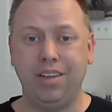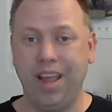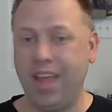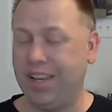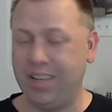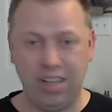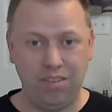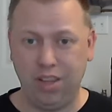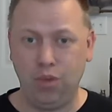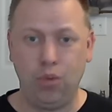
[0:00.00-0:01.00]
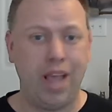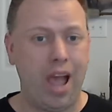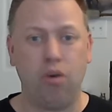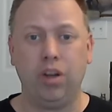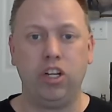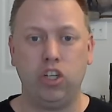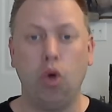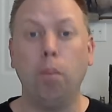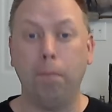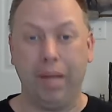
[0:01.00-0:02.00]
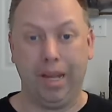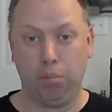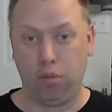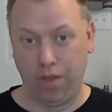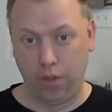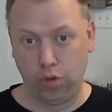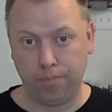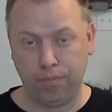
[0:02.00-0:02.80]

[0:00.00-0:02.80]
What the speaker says: hit TV reality show Big Brother.